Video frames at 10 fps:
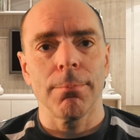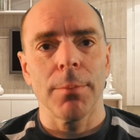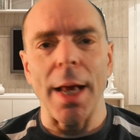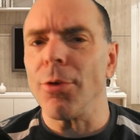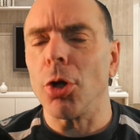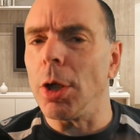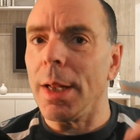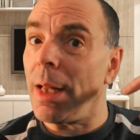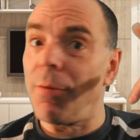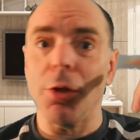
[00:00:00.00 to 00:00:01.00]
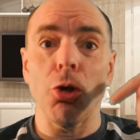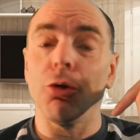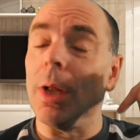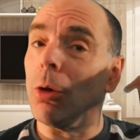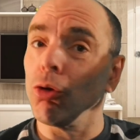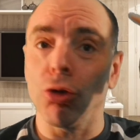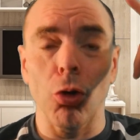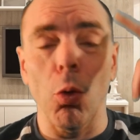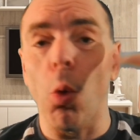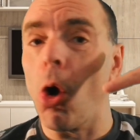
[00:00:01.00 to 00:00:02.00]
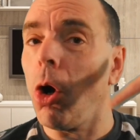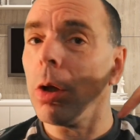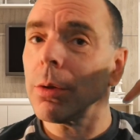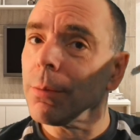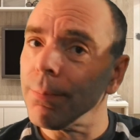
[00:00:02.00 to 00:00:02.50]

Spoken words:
And you're going to live in your delusional world?